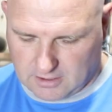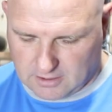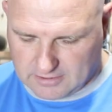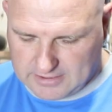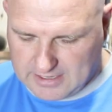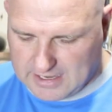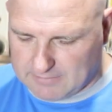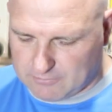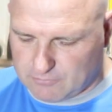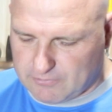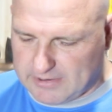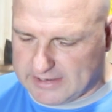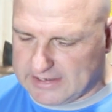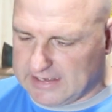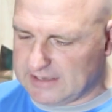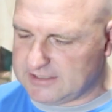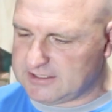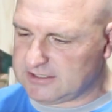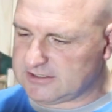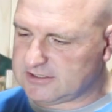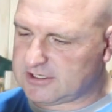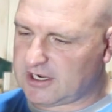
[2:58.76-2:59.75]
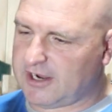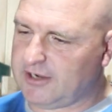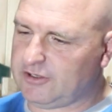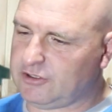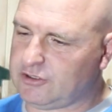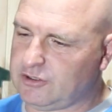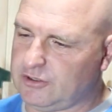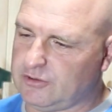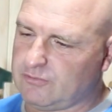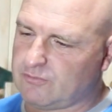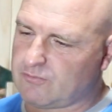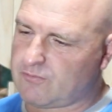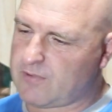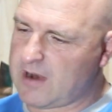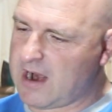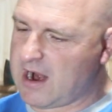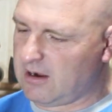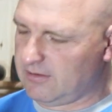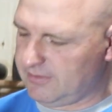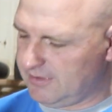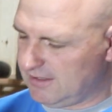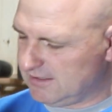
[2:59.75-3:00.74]
Okay, I'm quickly just going to
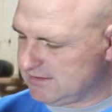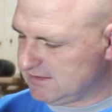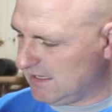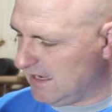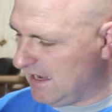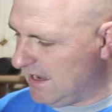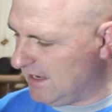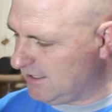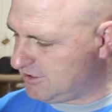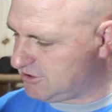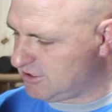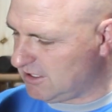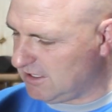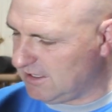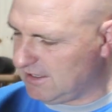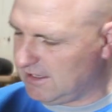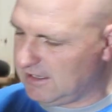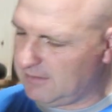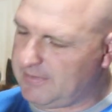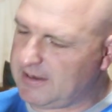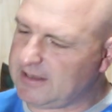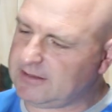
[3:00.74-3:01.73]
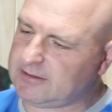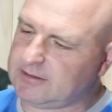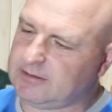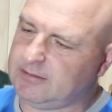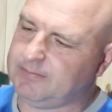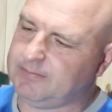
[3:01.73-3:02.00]
round this edge a little bit.